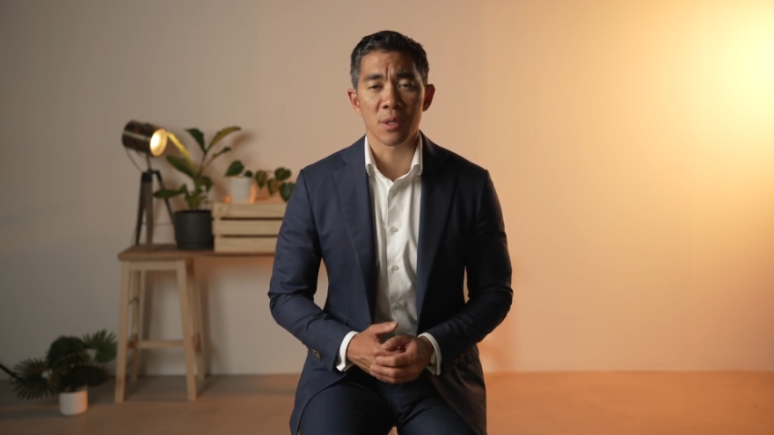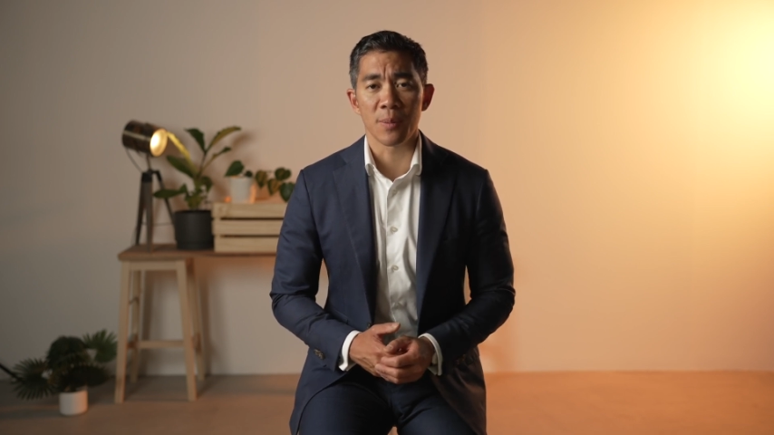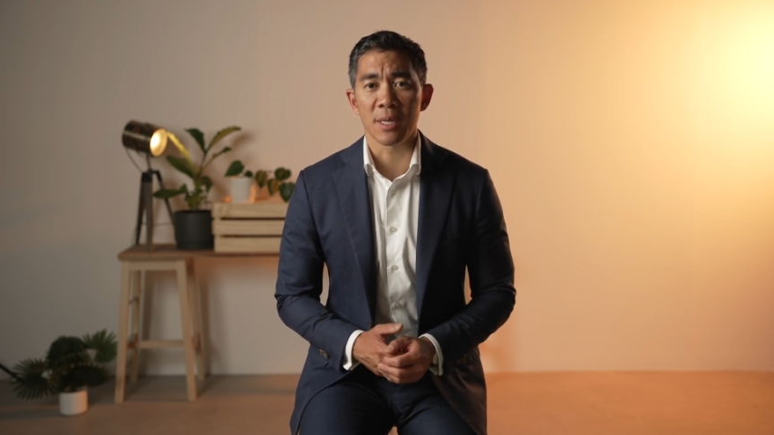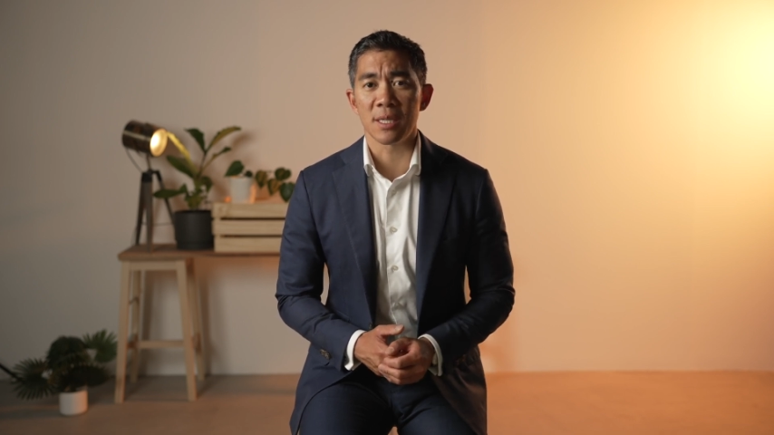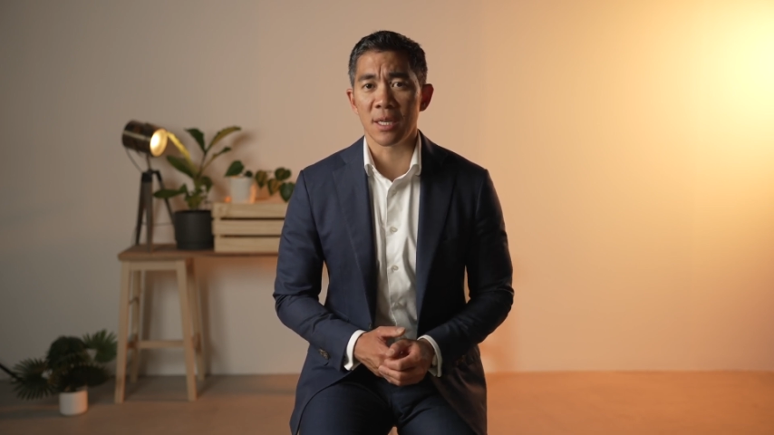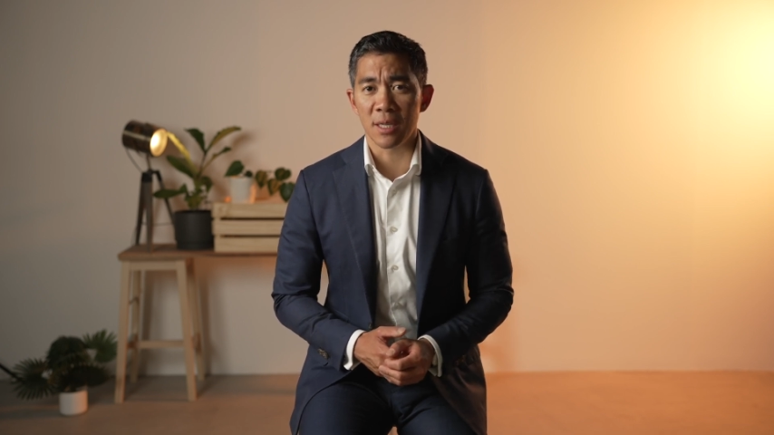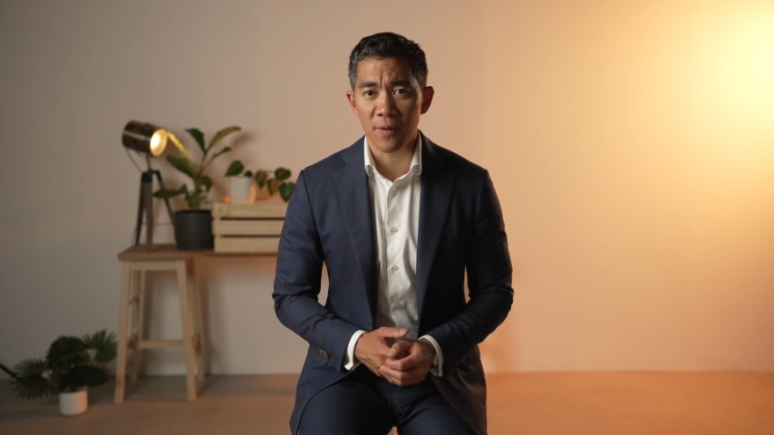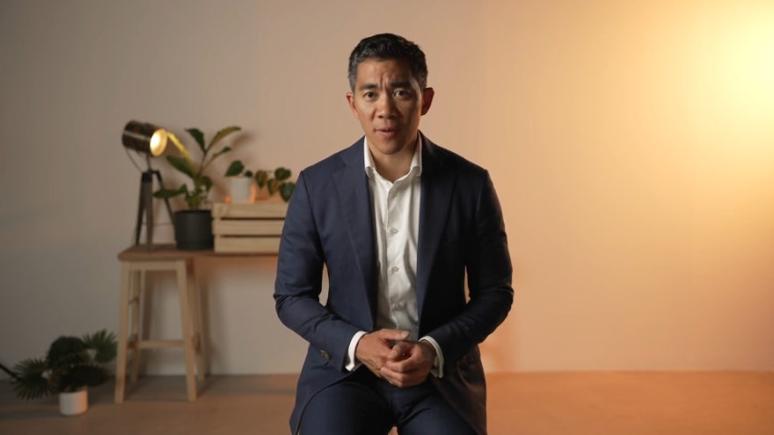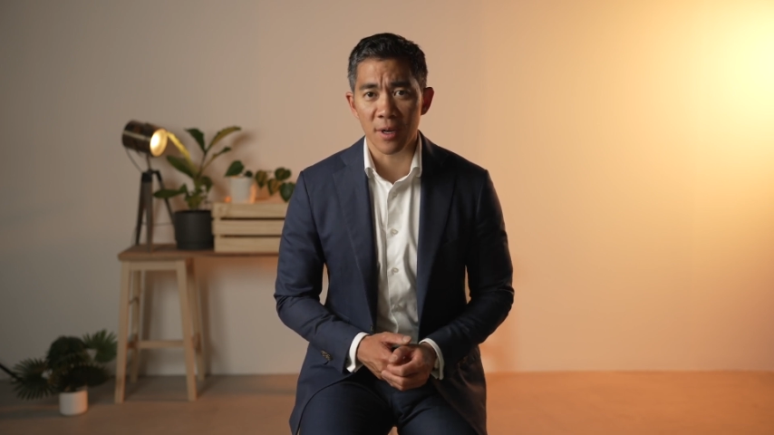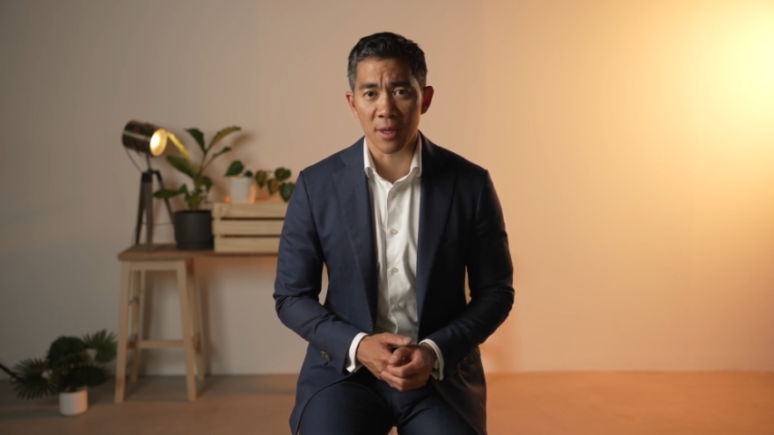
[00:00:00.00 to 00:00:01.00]
to be
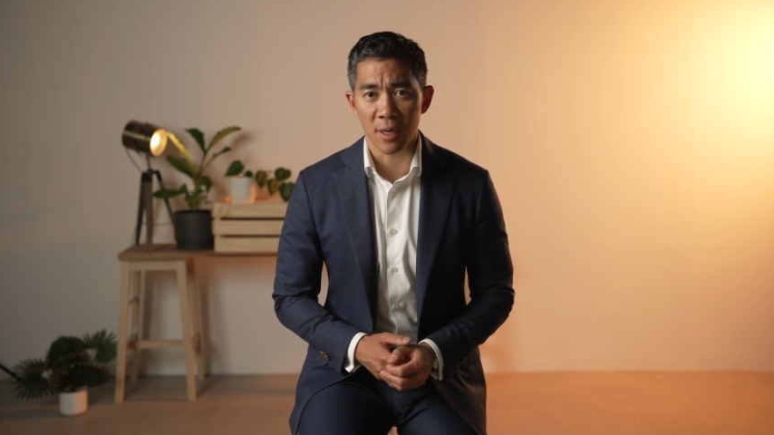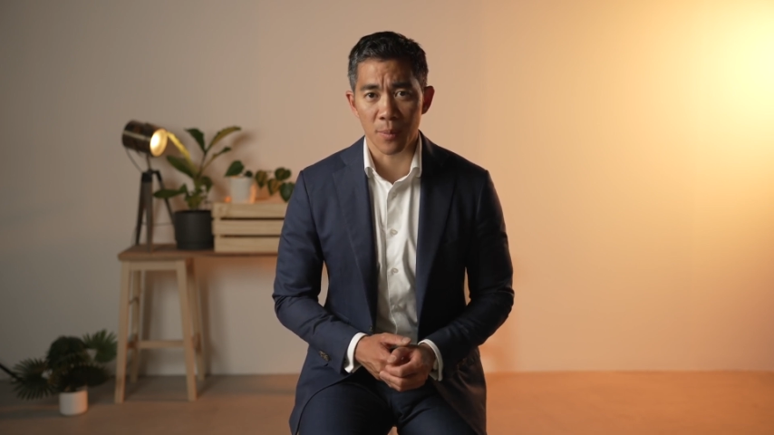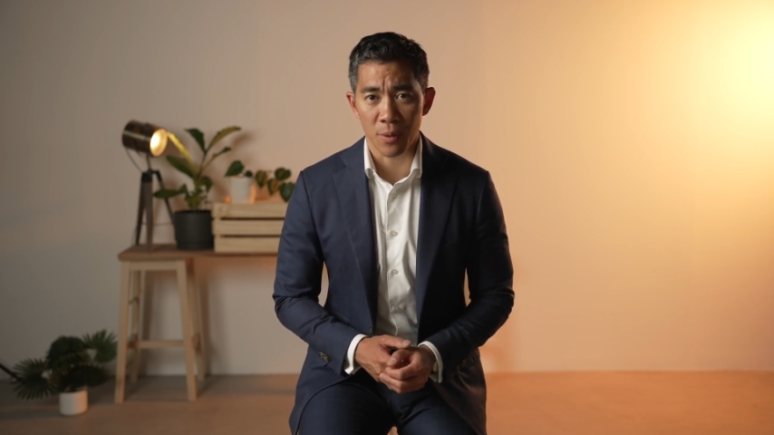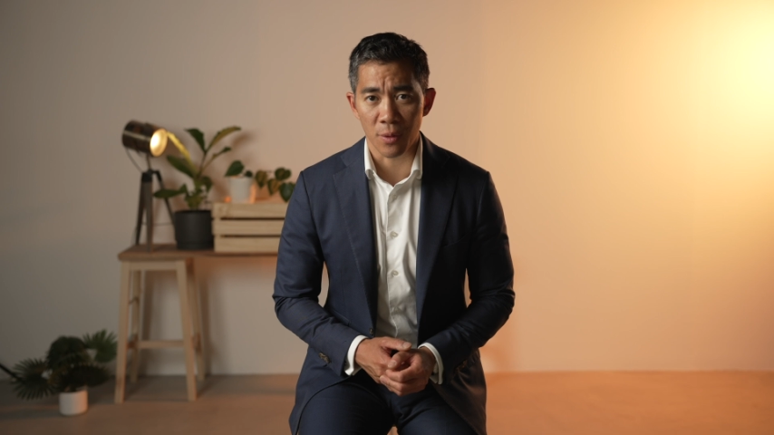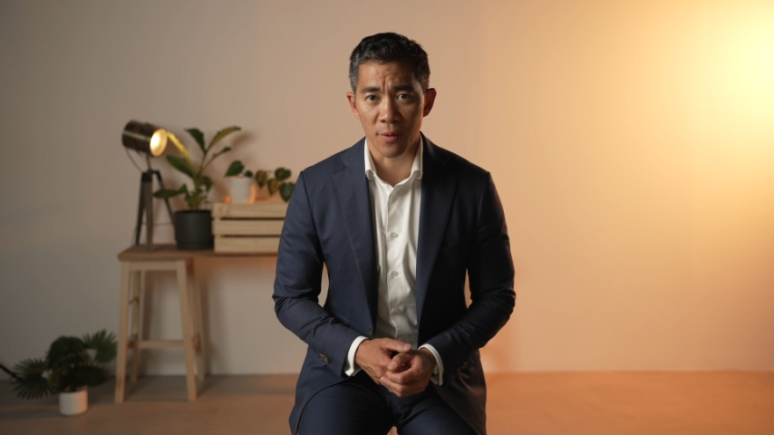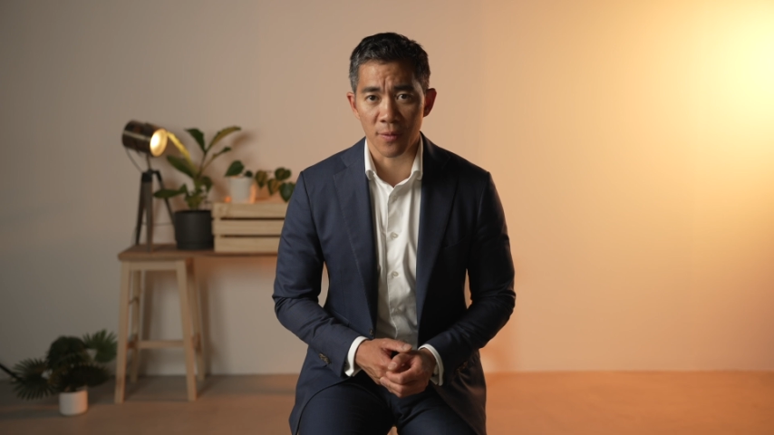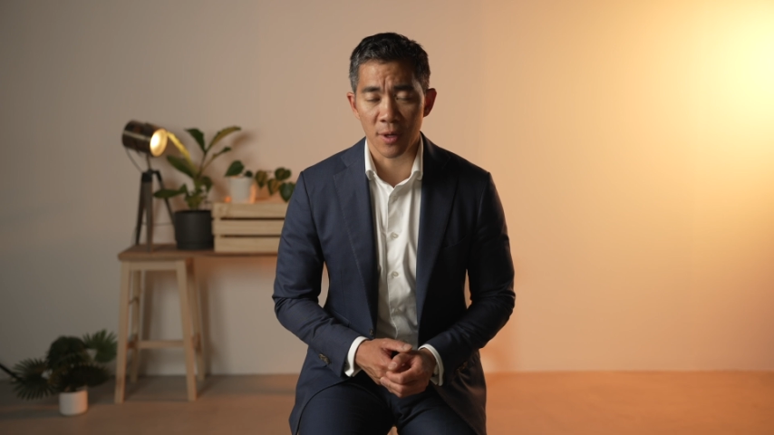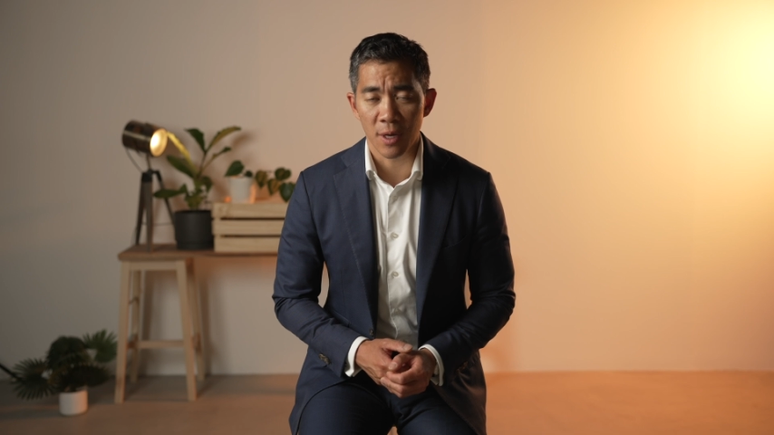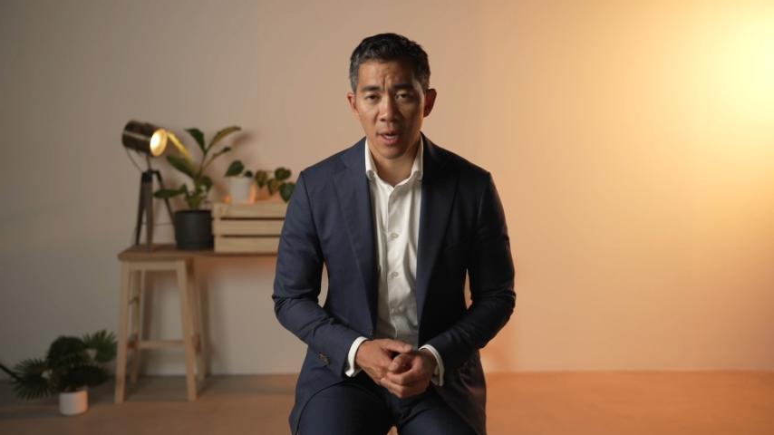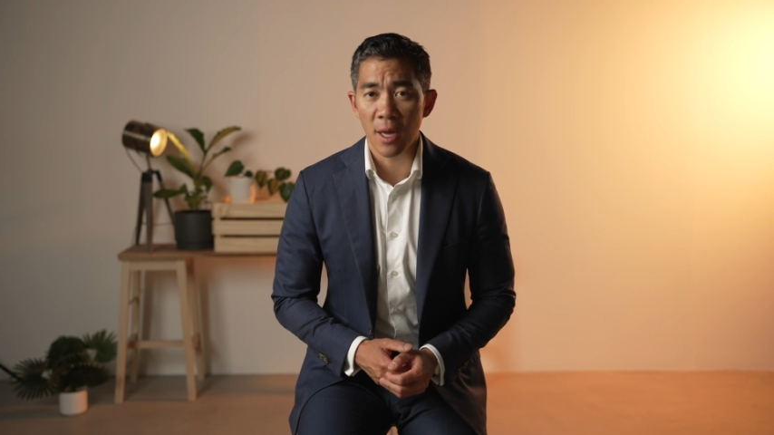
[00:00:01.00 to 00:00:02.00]
significantly improved.